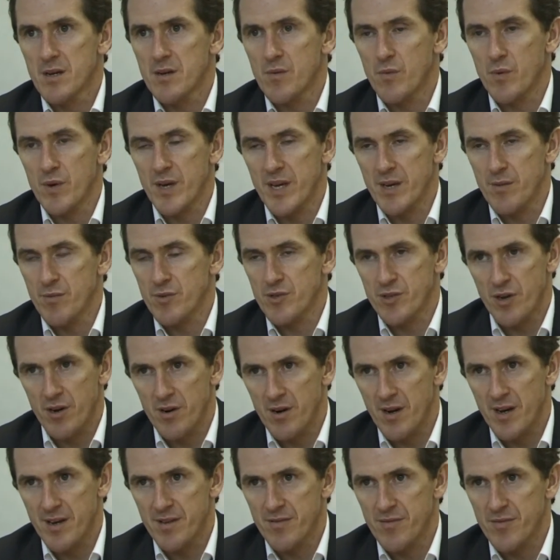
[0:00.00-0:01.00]
well, he was
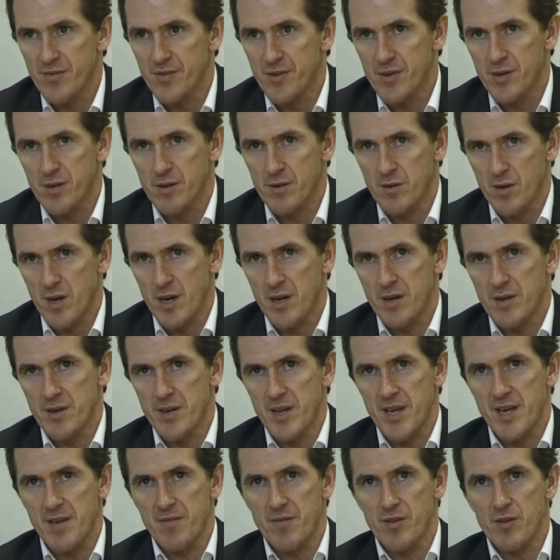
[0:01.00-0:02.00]
her life, you know.
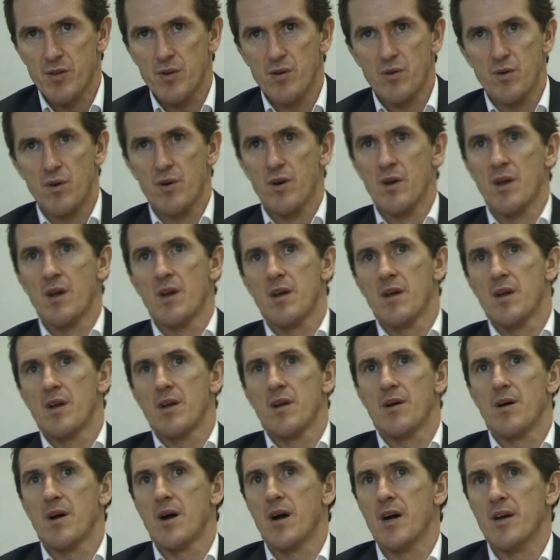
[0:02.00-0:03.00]
And even though
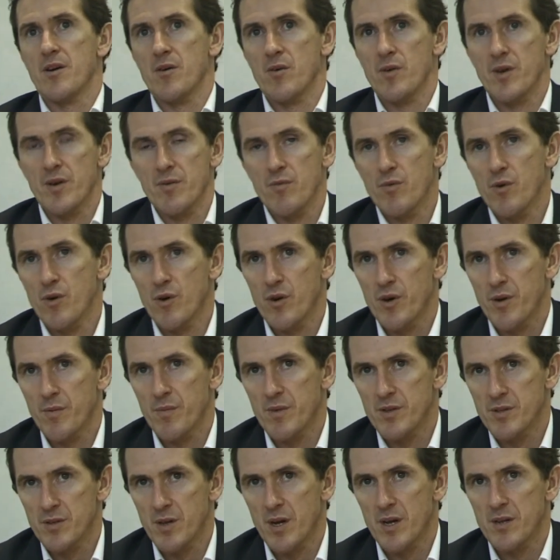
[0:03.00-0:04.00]
I only rode
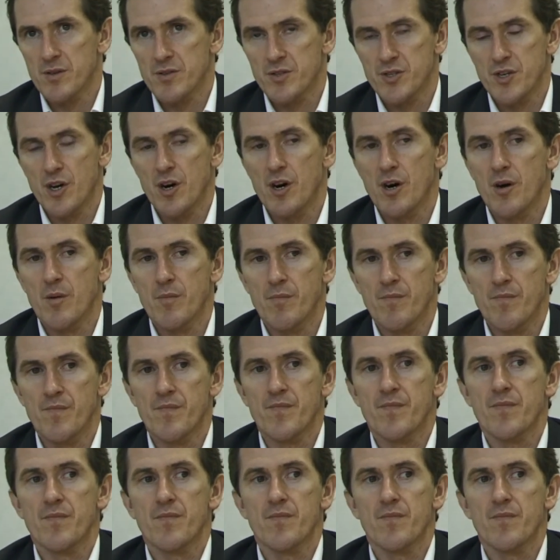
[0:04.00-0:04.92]
him and saw him,